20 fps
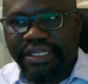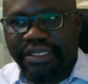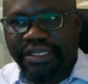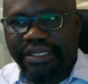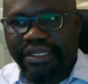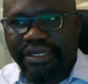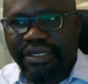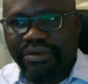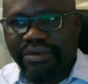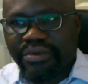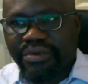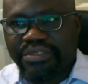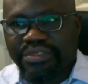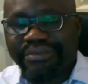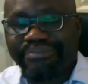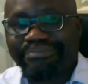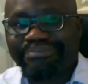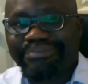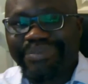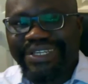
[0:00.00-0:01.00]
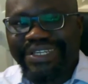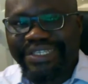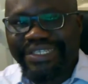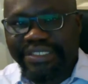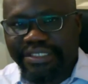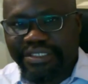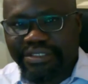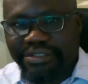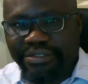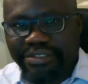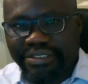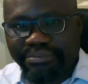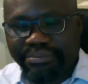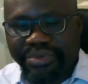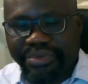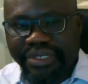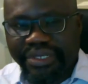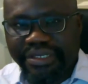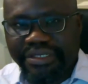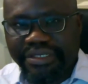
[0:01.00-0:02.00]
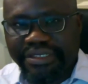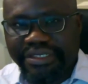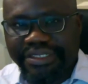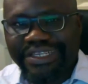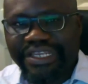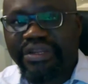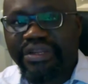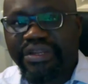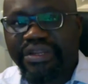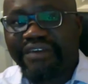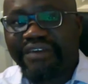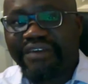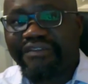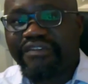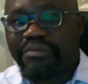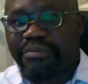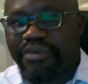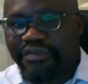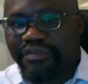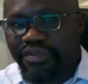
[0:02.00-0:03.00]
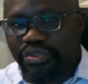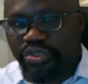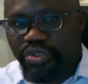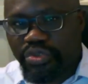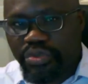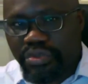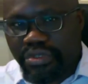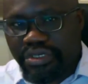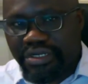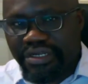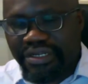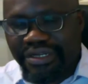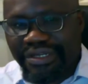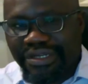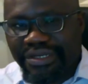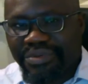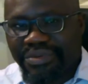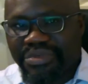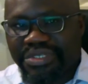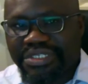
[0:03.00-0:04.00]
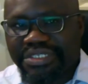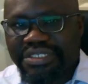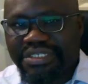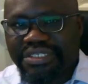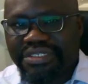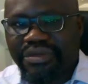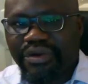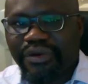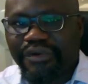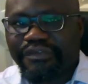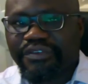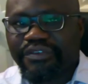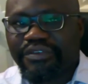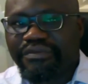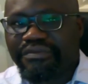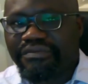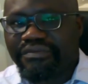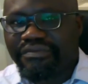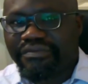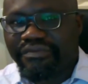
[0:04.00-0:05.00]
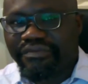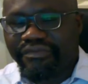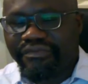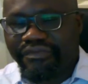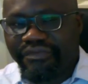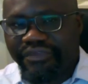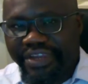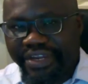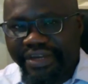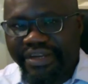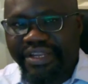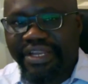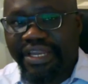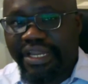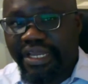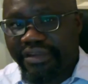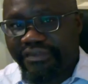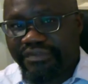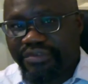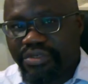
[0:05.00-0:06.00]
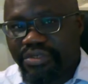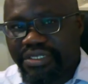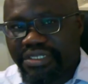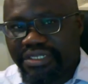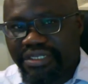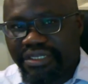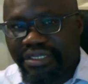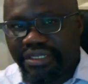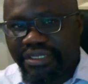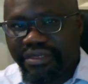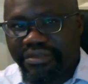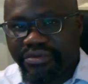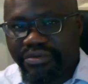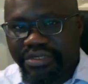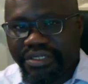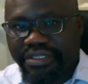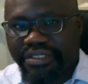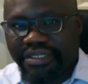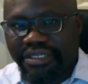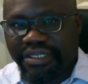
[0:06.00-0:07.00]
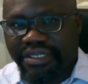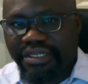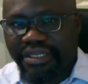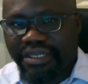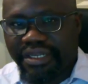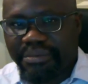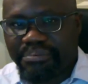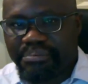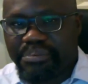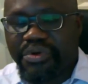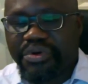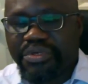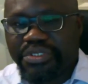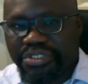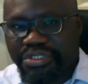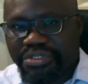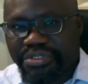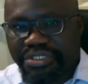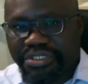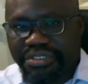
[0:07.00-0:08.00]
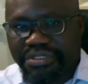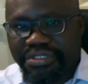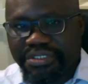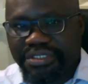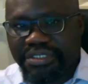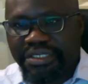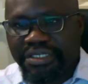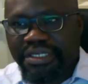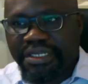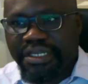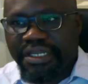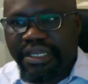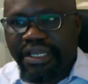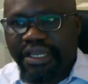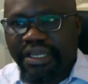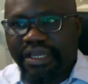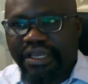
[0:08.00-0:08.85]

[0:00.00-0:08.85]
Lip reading: and cause a bleeding to the brain. This is another form of stroke, which is often very life-threatening and more serious.